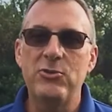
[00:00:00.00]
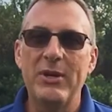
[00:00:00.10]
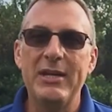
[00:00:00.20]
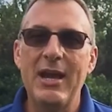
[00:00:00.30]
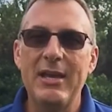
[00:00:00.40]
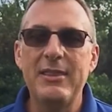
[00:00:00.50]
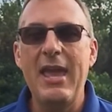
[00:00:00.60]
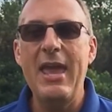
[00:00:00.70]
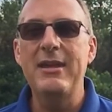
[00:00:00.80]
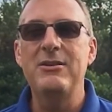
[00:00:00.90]
29th,
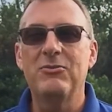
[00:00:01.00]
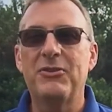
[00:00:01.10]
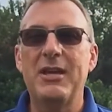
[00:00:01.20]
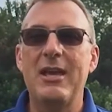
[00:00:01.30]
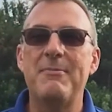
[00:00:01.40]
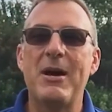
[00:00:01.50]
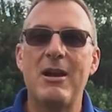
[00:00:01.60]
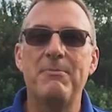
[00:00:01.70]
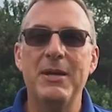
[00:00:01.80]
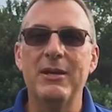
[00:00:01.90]
and don't forget about
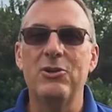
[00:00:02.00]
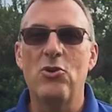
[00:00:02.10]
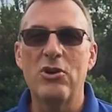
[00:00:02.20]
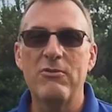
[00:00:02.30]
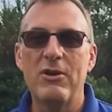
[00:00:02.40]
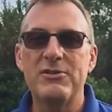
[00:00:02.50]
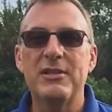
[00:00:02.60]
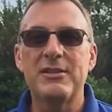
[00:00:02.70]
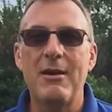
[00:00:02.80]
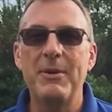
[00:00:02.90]
our pig and corn roast
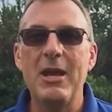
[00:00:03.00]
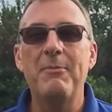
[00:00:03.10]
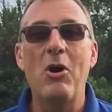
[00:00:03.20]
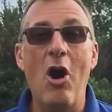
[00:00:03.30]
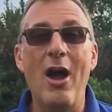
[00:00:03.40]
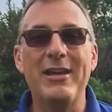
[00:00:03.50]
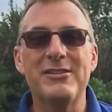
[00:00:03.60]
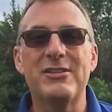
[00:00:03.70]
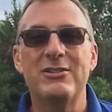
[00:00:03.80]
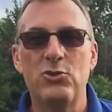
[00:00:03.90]
that's coming up
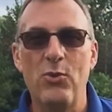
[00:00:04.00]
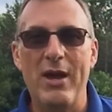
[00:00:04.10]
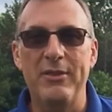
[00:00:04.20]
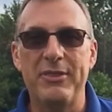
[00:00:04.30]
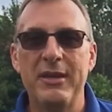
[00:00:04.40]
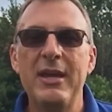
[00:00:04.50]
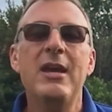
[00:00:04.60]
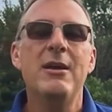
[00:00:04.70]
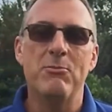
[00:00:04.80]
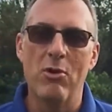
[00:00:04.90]
August 12th.
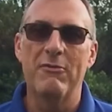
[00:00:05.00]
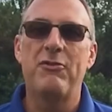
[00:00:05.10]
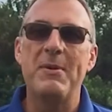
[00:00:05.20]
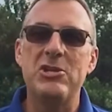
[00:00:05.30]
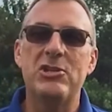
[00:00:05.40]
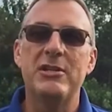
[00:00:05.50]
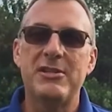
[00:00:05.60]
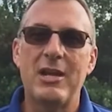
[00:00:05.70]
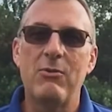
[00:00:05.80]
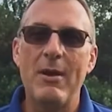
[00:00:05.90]
More information
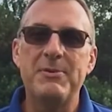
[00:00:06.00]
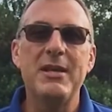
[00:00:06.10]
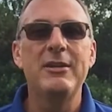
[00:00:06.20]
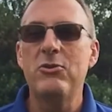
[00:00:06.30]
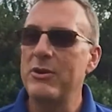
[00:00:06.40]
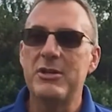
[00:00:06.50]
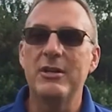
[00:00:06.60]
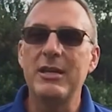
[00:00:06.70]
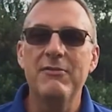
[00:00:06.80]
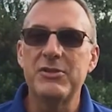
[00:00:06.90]
is at our website, or you
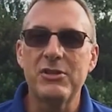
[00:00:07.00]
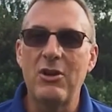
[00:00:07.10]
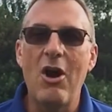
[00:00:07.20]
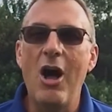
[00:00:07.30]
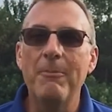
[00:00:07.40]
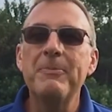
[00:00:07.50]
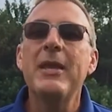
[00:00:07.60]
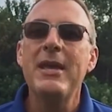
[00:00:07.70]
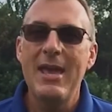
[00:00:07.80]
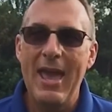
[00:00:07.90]
can give us a call
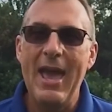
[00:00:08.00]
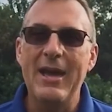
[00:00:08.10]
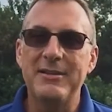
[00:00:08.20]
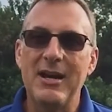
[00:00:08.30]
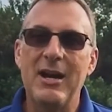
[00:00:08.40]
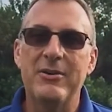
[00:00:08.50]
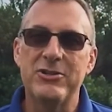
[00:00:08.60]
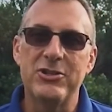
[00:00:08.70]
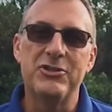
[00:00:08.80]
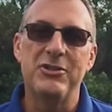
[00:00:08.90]
at our
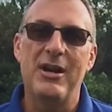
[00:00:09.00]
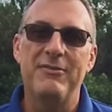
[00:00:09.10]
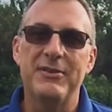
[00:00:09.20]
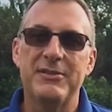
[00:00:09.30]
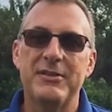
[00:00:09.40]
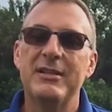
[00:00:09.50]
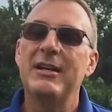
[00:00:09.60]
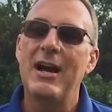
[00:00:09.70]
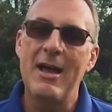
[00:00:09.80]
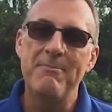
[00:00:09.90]
church office.
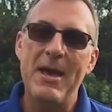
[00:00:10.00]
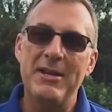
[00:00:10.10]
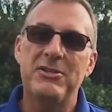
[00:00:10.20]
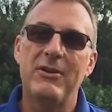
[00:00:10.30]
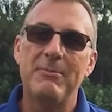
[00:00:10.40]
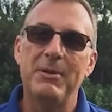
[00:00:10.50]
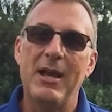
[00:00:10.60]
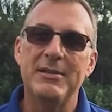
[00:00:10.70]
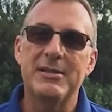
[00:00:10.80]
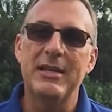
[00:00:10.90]
I'm Pastor Ed
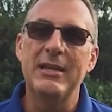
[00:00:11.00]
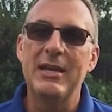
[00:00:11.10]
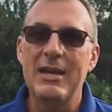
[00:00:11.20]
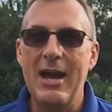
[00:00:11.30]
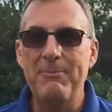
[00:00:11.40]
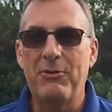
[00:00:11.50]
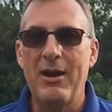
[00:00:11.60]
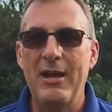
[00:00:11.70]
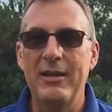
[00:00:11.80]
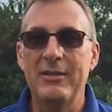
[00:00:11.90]
Blonski, and I
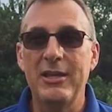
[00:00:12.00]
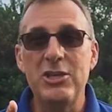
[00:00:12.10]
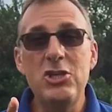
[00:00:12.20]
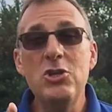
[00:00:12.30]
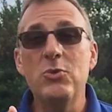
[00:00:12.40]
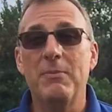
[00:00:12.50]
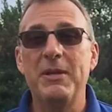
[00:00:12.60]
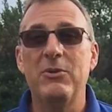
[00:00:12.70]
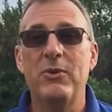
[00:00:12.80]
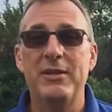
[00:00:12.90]
pray that you will
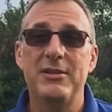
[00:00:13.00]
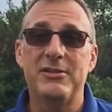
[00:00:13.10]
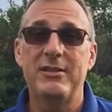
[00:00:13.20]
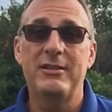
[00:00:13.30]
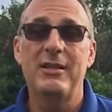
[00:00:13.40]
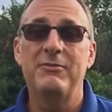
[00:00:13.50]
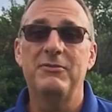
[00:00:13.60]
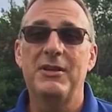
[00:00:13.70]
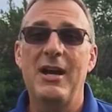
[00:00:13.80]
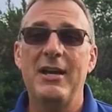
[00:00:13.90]
be a witness to the love
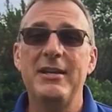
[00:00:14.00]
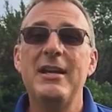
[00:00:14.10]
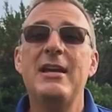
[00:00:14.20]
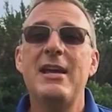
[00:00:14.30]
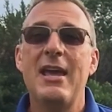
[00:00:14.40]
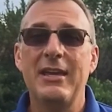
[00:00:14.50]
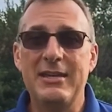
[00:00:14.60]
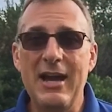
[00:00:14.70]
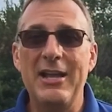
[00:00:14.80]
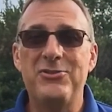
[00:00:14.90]
of God and
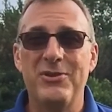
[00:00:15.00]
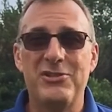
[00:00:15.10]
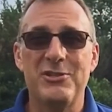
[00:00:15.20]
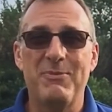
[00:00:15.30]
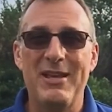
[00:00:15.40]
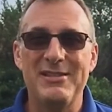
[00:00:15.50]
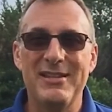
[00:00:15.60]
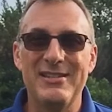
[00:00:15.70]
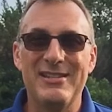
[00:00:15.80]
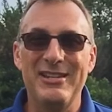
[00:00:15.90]
God's richest
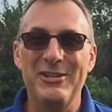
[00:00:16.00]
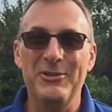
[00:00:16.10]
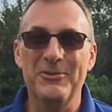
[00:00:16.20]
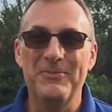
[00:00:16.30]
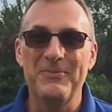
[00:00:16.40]
blessings to you.